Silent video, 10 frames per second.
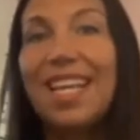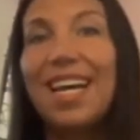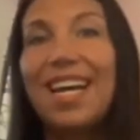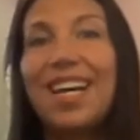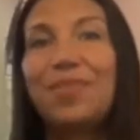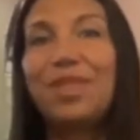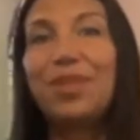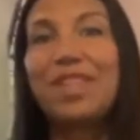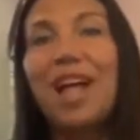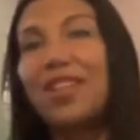Um, so
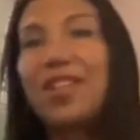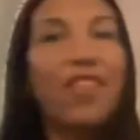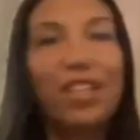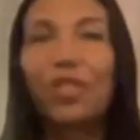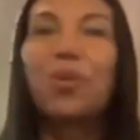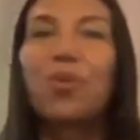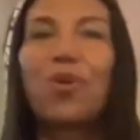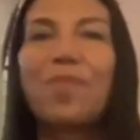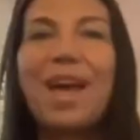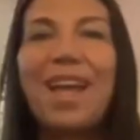it's not nothing is good
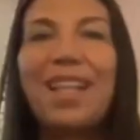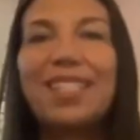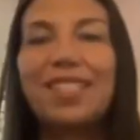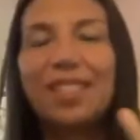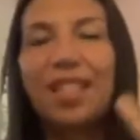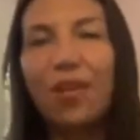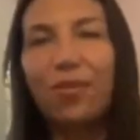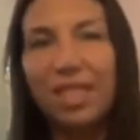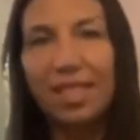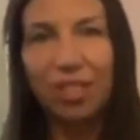or bad. It's just and that
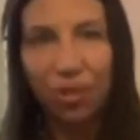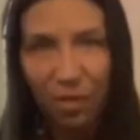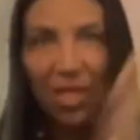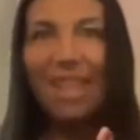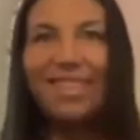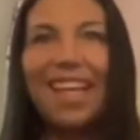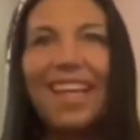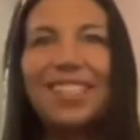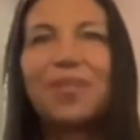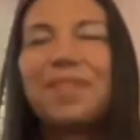reason is to realize that
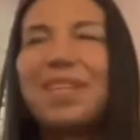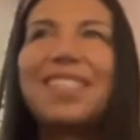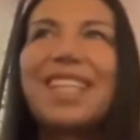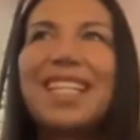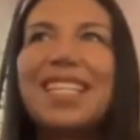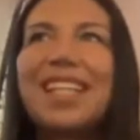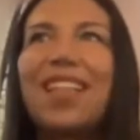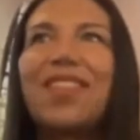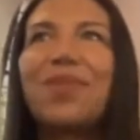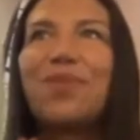to realize that
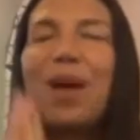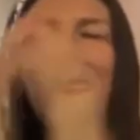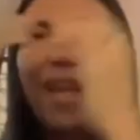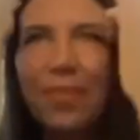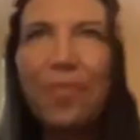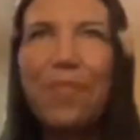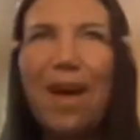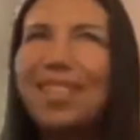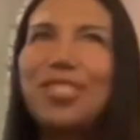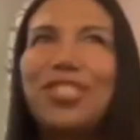nothing. I, hey, my
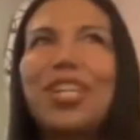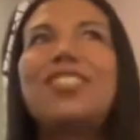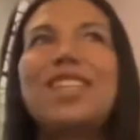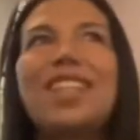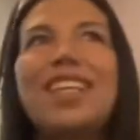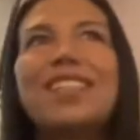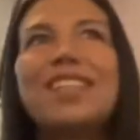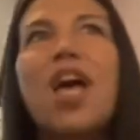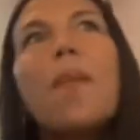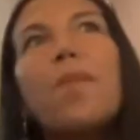mind's judging this,
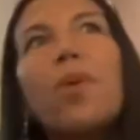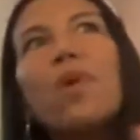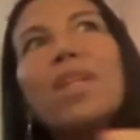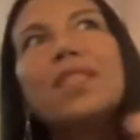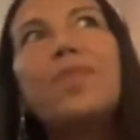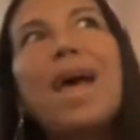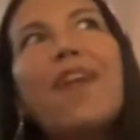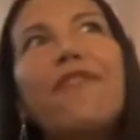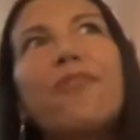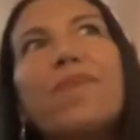but what is
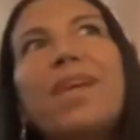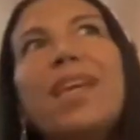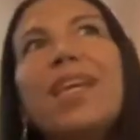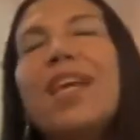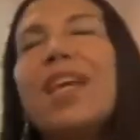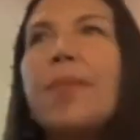bad for me